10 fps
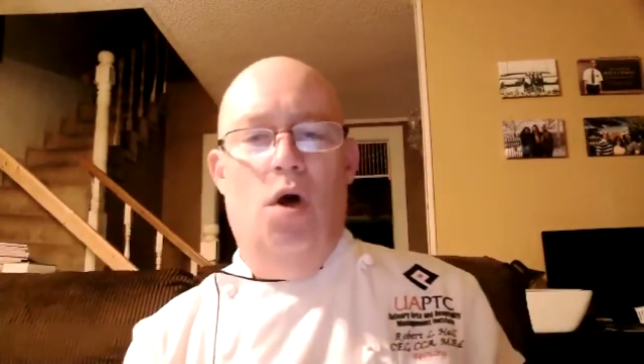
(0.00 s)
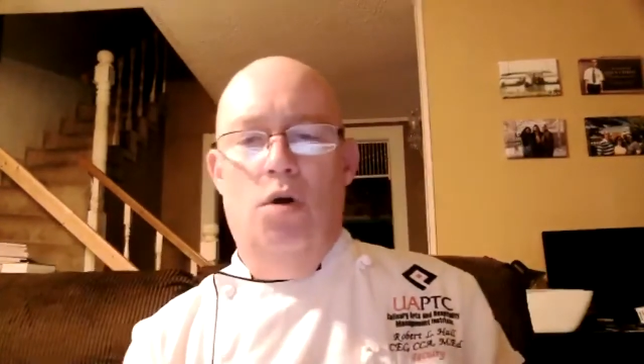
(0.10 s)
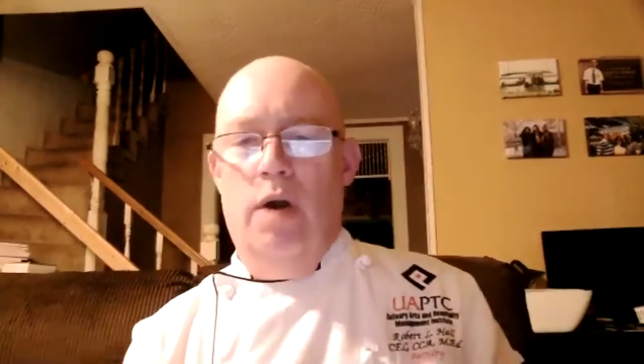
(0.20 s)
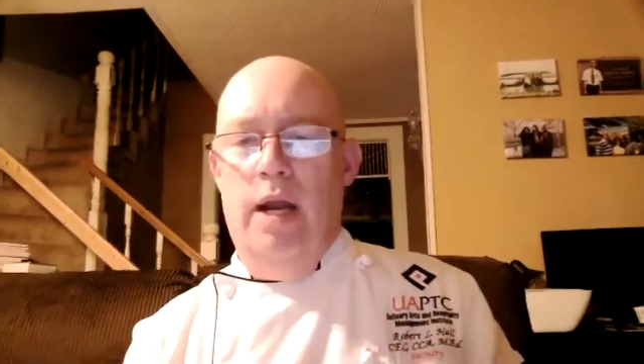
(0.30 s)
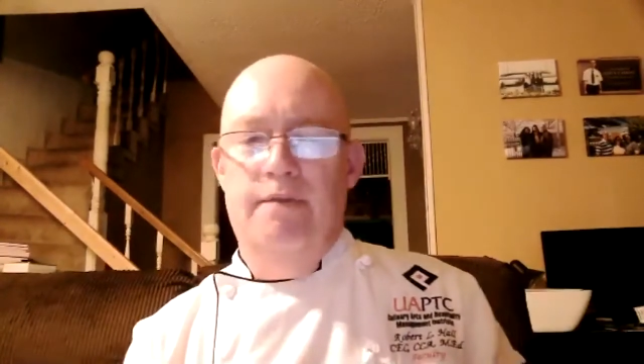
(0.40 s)

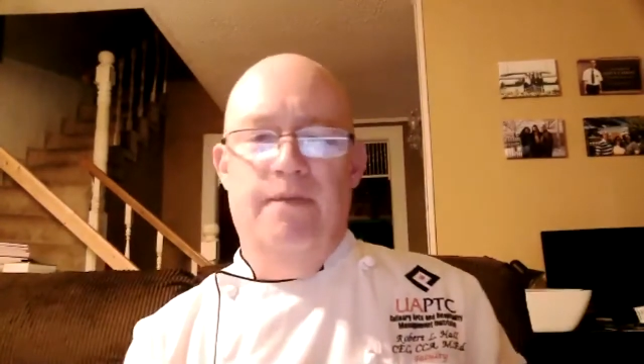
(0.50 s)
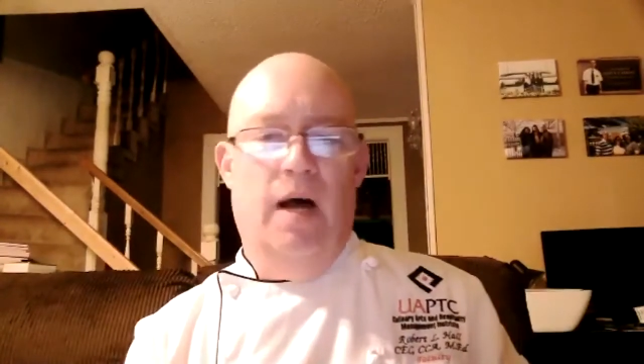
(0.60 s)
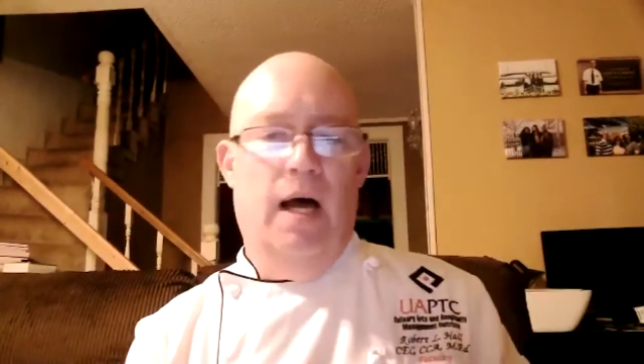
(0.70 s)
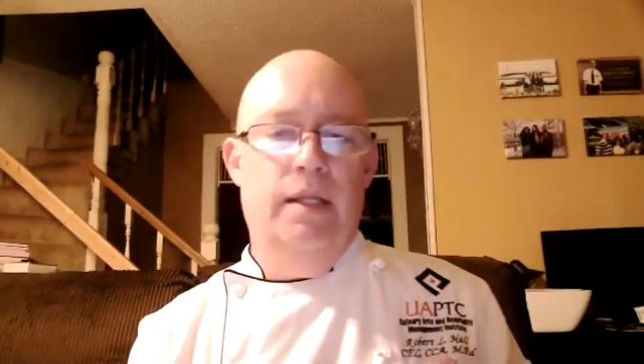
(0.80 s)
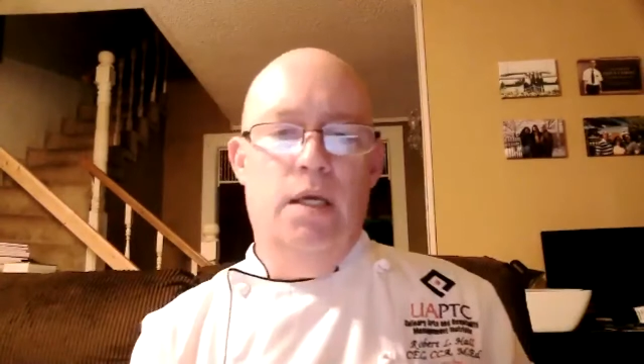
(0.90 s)
all great and
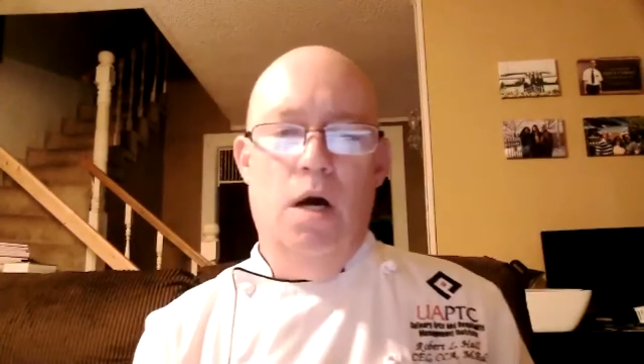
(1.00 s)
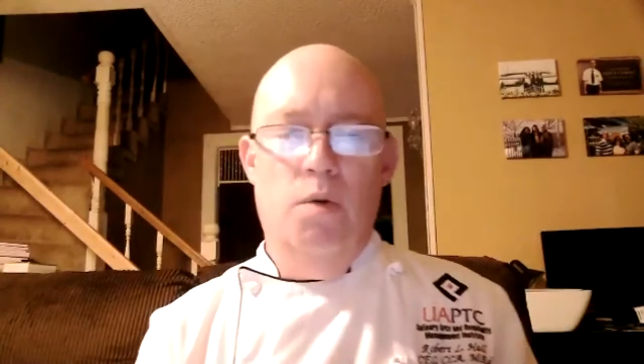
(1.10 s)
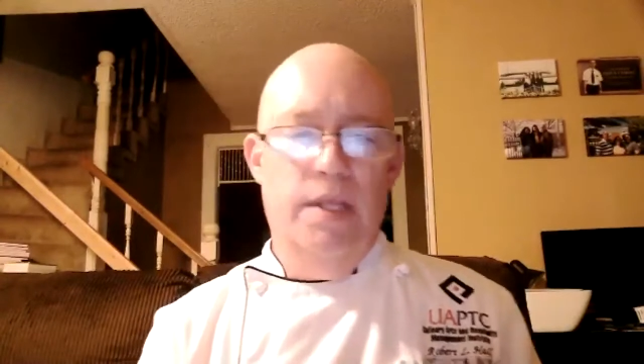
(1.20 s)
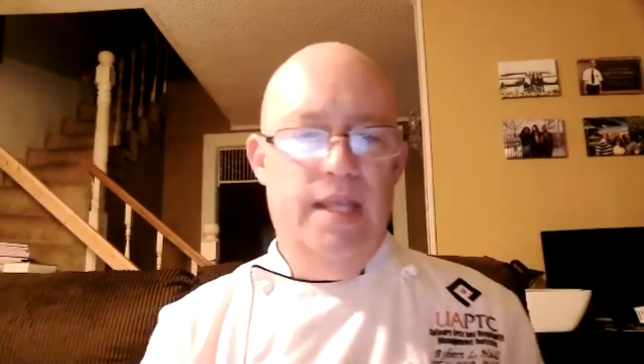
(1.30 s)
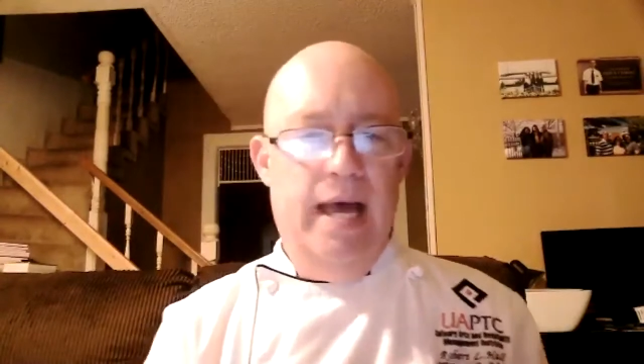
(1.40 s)
fine.
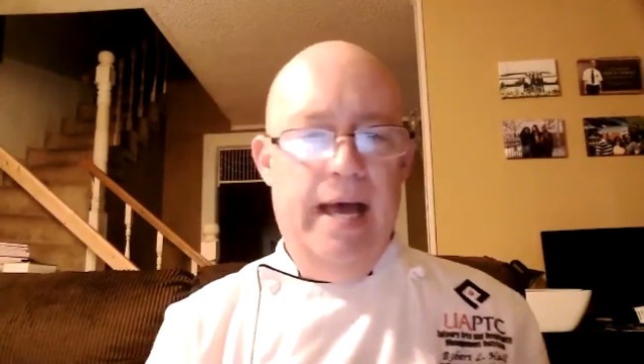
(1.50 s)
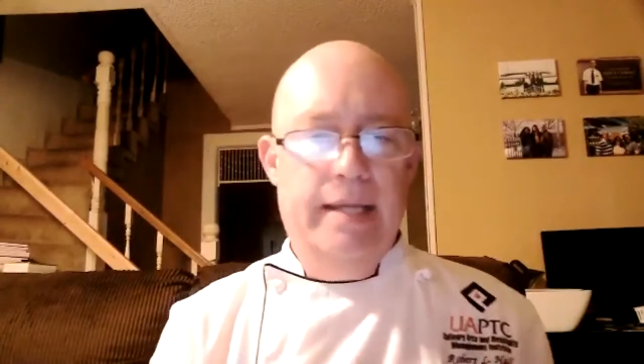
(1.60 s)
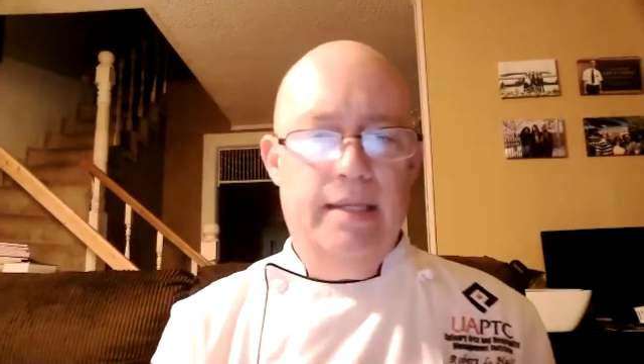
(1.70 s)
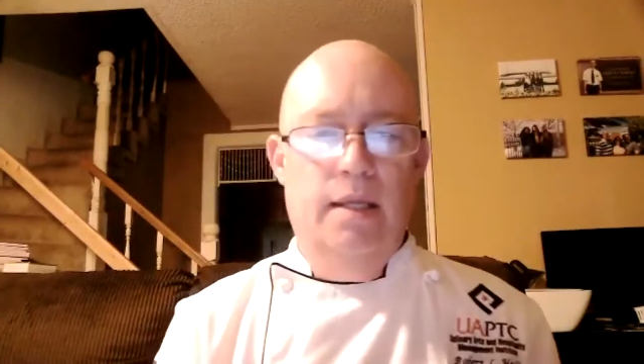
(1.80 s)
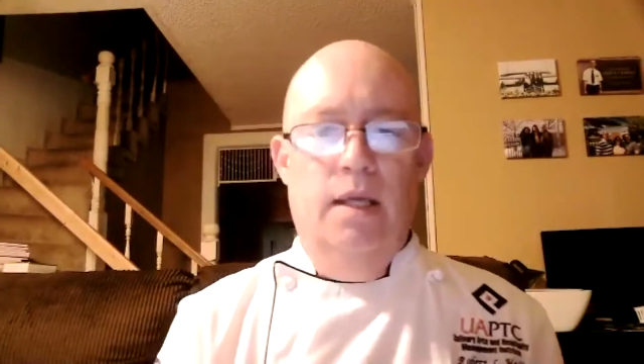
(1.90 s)
Go with
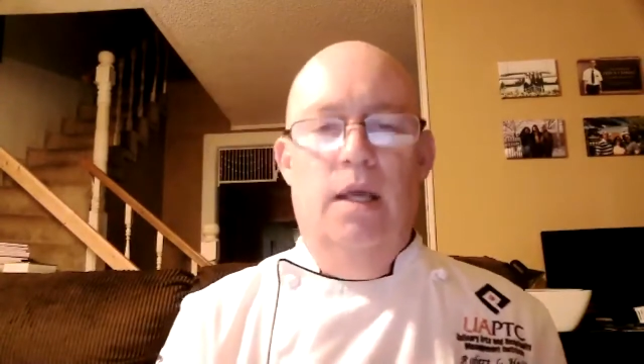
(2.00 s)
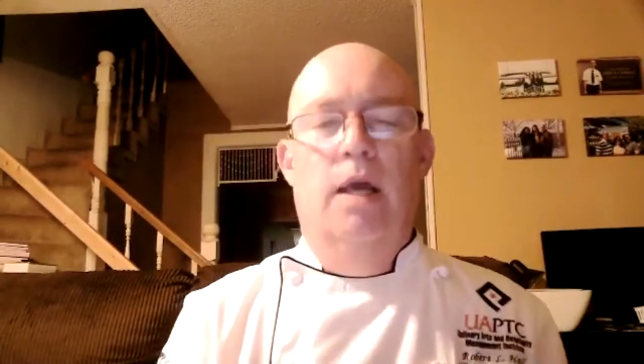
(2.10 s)
that.